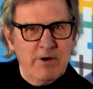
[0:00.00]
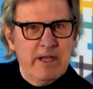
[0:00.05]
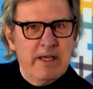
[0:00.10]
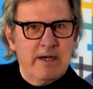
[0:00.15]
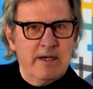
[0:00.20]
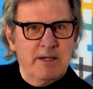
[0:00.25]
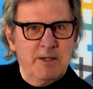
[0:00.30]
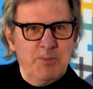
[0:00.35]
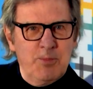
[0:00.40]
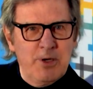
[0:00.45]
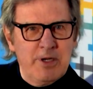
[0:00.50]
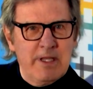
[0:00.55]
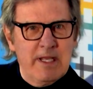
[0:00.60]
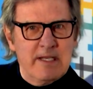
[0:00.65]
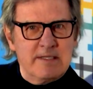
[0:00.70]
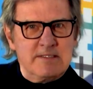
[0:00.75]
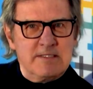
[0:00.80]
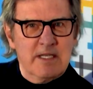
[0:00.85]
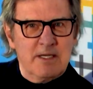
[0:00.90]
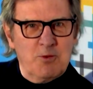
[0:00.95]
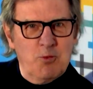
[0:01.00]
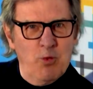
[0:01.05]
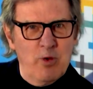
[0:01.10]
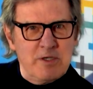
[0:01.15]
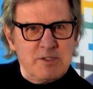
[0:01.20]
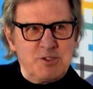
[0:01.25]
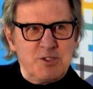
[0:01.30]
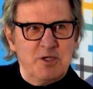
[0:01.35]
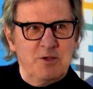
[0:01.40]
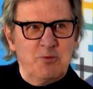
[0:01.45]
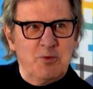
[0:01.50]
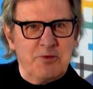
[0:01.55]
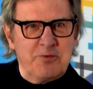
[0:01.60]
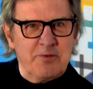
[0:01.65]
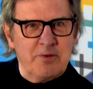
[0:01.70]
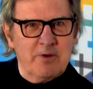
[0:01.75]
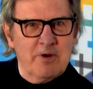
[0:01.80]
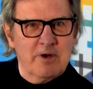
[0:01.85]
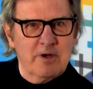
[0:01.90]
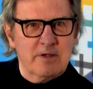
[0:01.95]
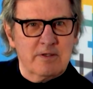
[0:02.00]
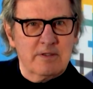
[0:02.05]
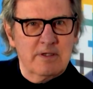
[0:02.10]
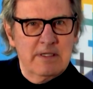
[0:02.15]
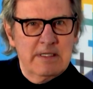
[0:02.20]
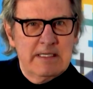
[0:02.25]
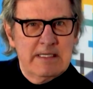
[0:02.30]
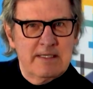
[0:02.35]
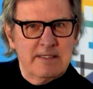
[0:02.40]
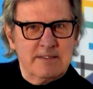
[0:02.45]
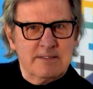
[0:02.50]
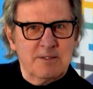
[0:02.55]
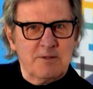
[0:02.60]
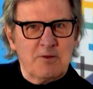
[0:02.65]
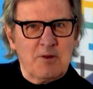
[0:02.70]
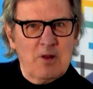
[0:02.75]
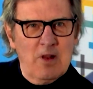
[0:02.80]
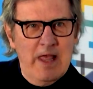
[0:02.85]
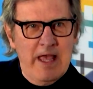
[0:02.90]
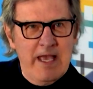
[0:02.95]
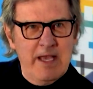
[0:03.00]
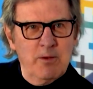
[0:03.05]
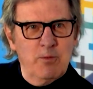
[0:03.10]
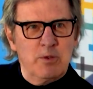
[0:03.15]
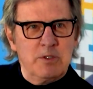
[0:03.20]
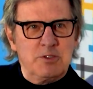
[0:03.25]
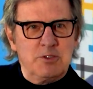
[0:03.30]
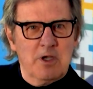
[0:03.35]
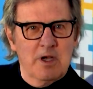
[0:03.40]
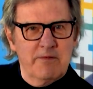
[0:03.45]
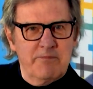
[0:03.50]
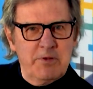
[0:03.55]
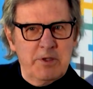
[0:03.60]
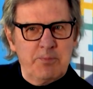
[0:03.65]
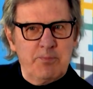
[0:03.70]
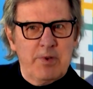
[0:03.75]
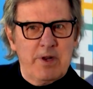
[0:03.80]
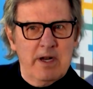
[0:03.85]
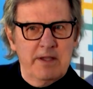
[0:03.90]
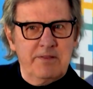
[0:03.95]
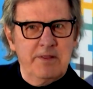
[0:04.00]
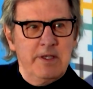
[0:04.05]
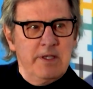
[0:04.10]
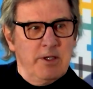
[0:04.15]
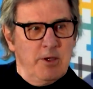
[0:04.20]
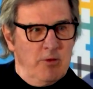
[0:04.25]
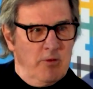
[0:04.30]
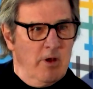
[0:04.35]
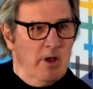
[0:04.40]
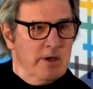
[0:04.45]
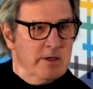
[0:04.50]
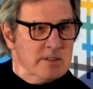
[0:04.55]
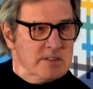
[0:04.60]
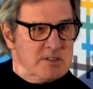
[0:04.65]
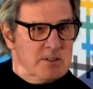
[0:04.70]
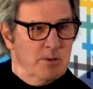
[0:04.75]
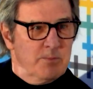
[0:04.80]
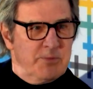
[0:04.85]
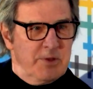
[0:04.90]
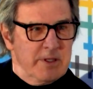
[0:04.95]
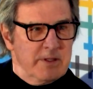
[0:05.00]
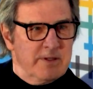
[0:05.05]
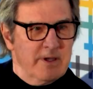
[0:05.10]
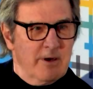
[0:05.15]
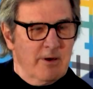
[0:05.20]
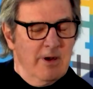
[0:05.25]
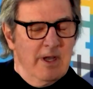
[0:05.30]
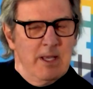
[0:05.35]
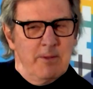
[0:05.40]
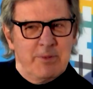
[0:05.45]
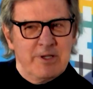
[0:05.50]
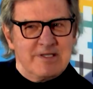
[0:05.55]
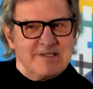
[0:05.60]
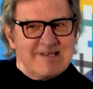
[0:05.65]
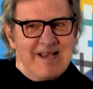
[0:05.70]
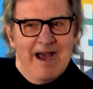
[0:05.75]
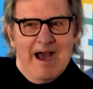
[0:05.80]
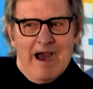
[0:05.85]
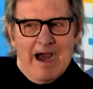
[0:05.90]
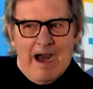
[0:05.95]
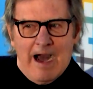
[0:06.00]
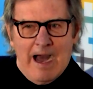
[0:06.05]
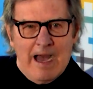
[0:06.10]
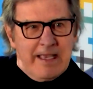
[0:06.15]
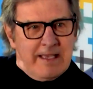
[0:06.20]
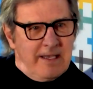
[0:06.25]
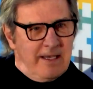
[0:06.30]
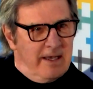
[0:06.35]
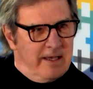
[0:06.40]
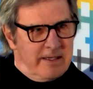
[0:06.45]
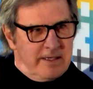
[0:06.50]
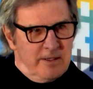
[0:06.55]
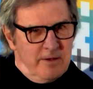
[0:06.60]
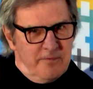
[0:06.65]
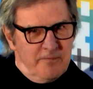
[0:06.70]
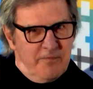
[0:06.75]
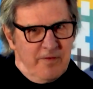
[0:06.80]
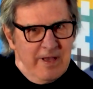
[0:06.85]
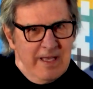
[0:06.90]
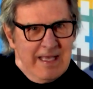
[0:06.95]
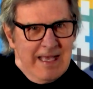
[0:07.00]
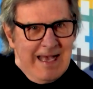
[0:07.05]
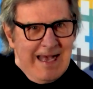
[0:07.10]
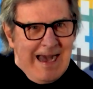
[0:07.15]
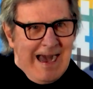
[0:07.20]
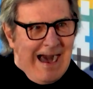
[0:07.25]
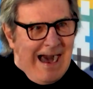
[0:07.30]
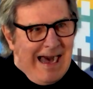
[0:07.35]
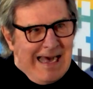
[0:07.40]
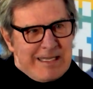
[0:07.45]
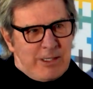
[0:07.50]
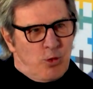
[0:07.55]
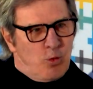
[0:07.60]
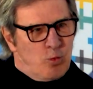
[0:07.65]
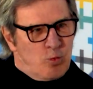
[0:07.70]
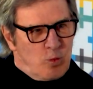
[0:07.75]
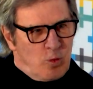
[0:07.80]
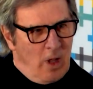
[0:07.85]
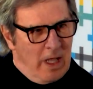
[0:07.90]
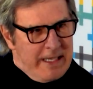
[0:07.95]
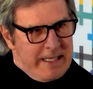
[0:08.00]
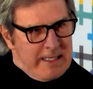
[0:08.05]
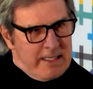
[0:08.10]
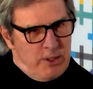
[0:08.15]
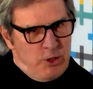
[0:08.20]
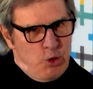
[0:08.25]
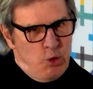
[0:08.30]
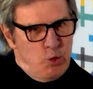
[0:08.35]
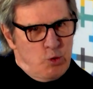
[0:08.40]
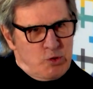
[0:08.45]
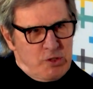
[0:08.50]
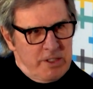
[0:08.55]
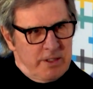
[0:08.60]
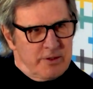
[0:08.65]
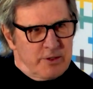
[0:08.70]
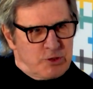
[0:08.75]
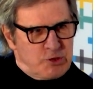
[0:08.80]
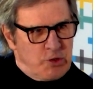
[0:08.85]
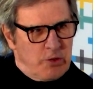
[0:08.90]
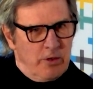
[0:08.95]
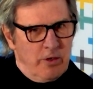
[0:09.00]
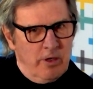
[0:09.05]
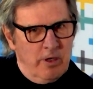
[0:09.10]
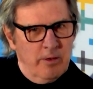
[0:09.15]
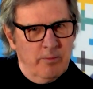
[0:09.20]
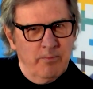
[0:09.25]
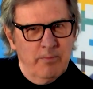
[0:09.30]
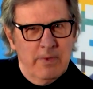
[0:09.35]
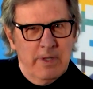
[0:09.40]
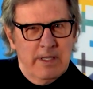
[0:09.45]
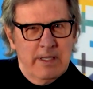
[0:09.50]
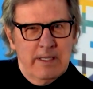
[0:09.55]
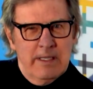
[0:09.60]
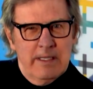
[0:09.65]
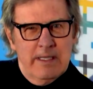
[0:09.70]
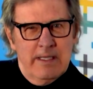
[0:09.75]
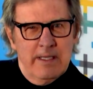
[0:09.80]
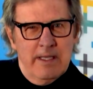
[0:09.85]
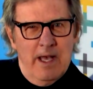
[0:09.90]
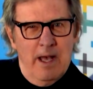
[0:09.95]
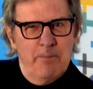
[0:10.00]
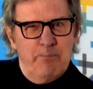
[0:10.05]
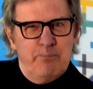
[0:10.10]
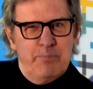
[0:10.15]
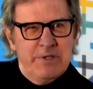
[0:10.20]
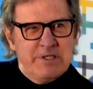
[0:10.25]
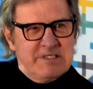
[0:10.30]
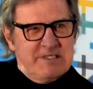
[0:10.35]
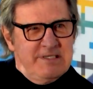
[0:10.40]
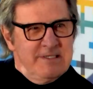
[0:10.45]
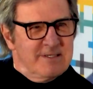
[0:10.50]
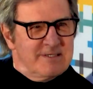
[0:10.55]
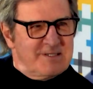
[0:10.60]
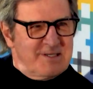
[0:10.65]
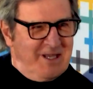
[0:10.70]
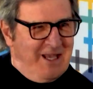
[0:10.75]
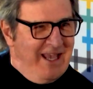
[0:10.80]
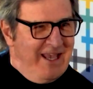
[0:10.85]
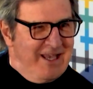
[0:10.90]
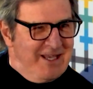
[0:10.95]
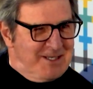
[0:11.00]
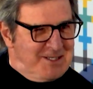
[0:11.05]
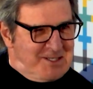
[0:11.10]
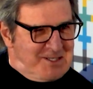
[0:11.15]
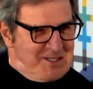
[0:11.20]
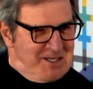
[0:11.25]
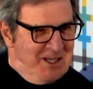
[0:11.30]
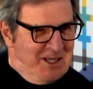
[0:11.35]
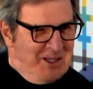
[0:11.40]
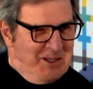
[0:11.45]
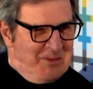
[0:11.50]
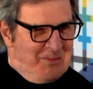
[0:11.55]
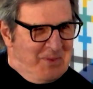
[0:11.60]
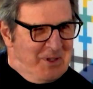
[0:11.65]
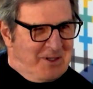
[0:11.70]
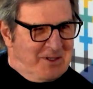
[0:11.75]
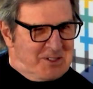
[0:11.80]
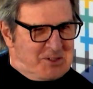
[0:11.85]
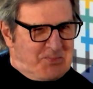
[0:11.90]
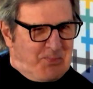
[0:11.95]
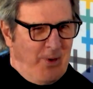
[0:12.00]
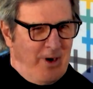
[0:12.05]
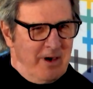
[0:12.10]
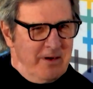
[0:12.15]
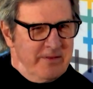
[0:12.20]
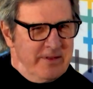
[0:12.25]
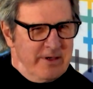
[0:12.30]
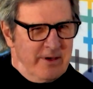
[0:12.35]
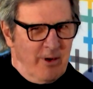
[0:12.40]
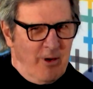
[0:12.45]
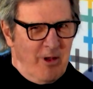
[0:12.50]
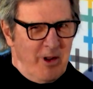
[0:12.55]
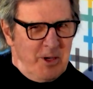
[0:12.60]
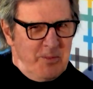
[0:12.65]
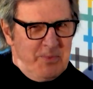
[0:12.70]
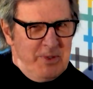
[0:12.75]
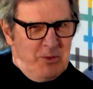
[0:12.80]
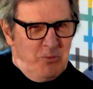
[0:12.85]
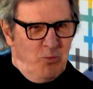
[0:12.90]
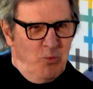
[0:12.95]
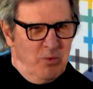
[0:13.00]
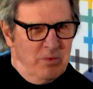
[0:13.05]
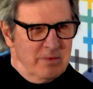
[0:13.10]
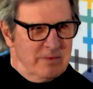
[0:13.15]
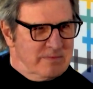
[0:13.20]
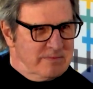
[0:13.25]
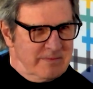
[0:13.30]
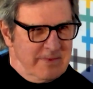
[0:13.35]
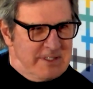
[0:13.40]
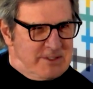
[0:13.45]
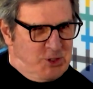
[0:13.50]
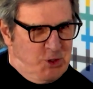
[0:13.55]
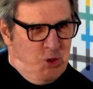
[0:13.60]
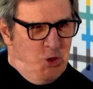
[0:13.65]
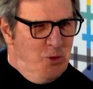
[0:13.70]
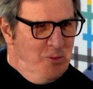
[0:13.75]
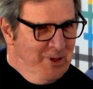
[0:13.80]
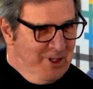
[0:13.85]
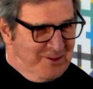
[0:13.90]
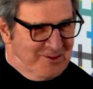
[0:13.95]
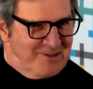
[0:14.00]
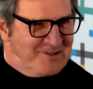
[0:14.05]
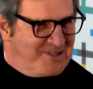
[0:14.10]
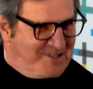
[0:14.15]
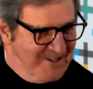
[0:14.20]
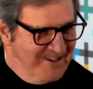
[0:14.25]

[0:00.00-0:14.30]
had anybody ask that question with regard to the language of it, but I think you're onto something there. Because I don't like using the term a business case, mm-hmm. because part of it ought to be as humans.